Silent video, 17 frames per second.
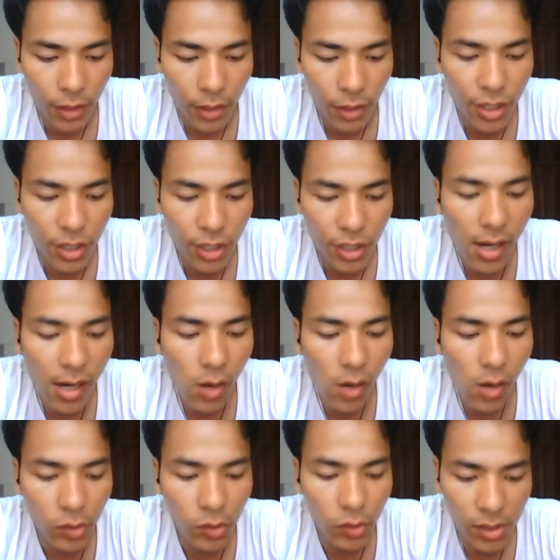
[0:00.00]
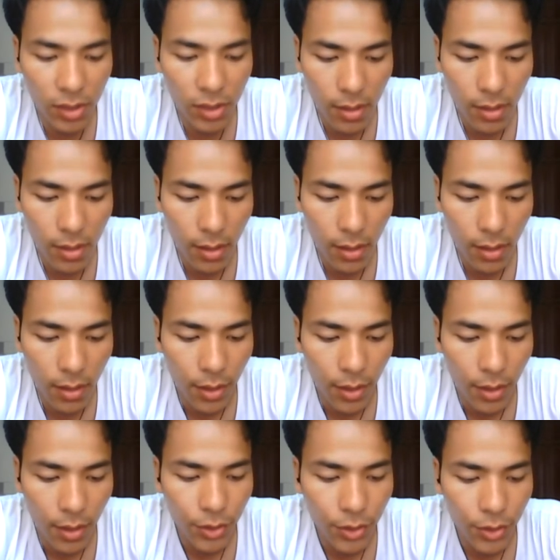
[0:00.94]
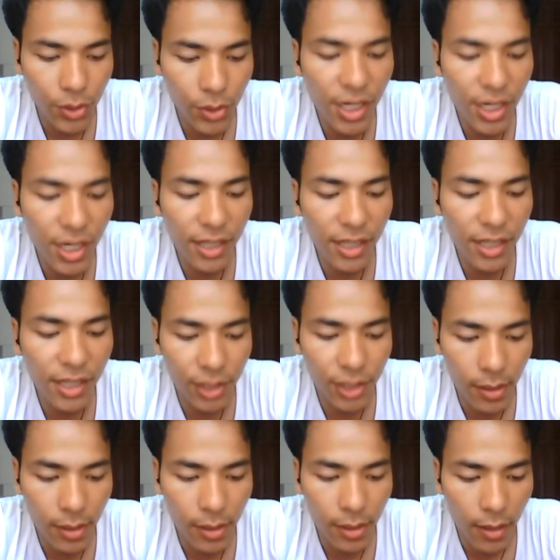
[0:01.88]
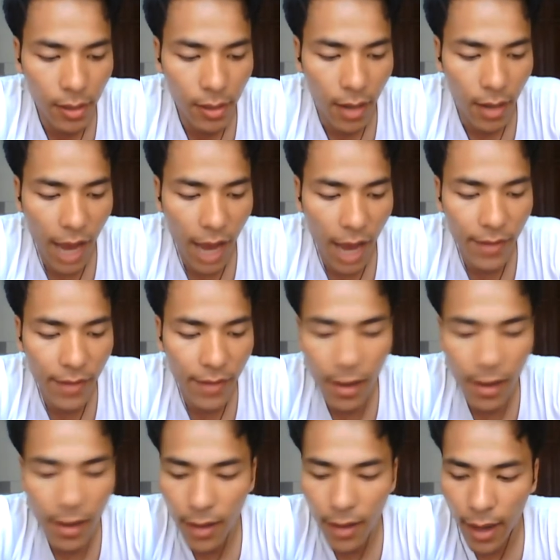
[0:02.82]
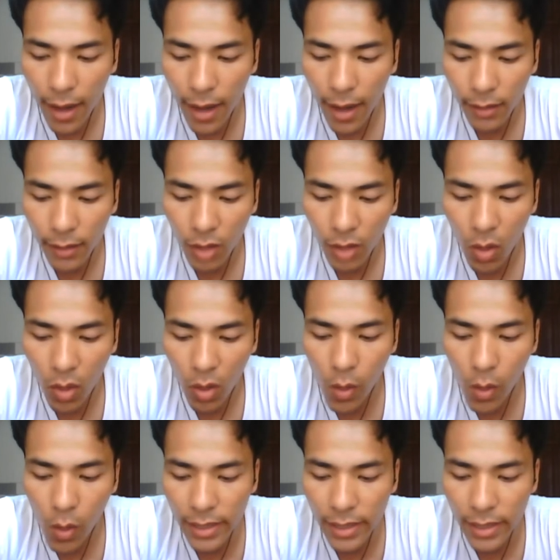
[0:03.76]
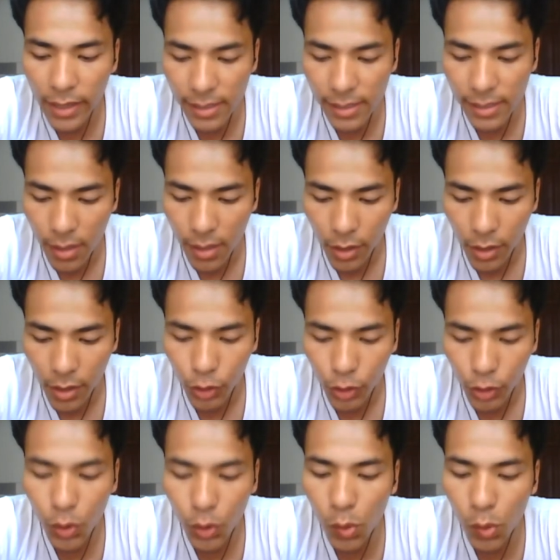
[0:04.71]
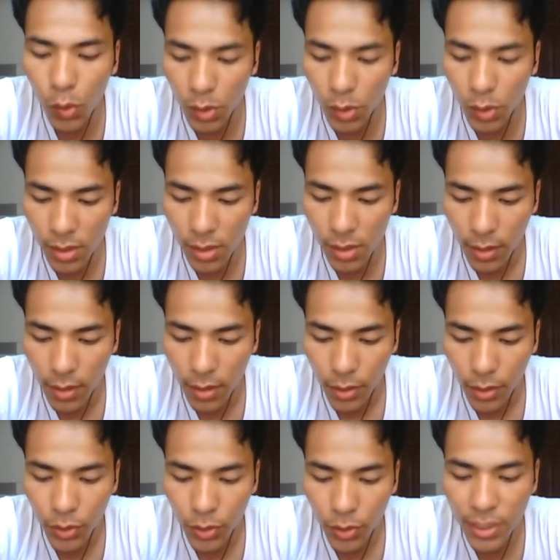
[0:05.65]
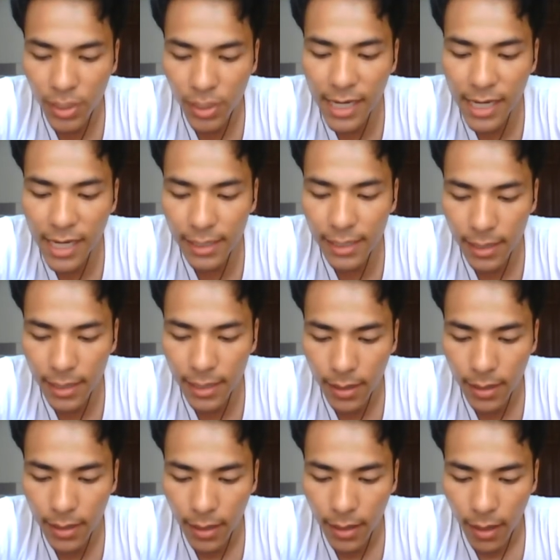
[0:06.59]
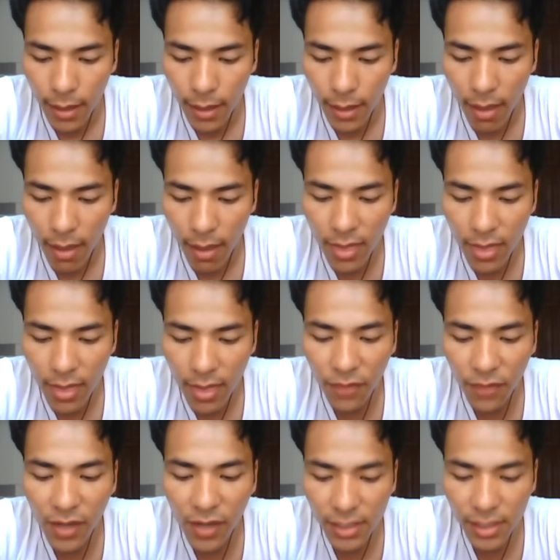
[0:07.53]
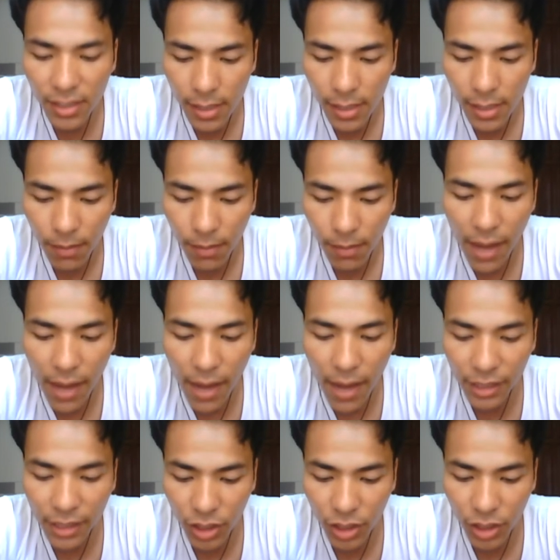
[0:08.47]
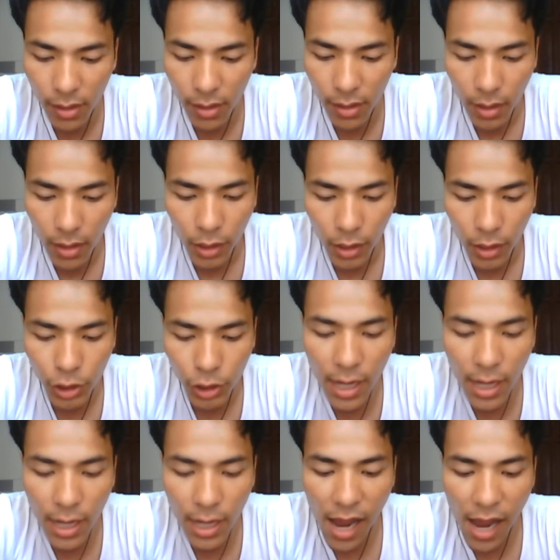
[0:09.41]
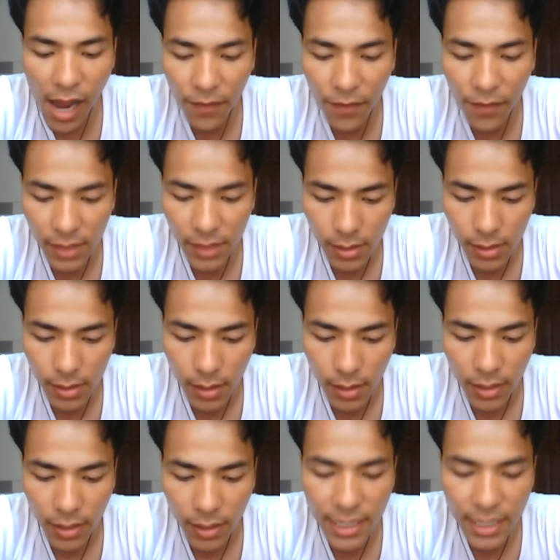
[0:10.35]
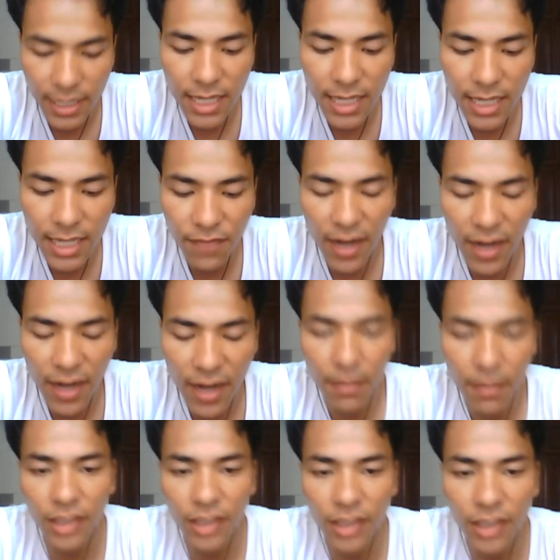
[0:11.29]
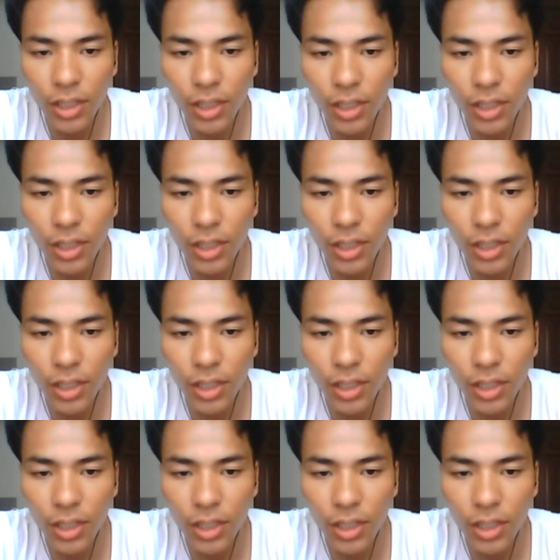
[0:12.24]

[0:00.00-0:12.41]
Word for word: She goes to church every day and always chooses to sit in the first bench. She loves Jesus very much.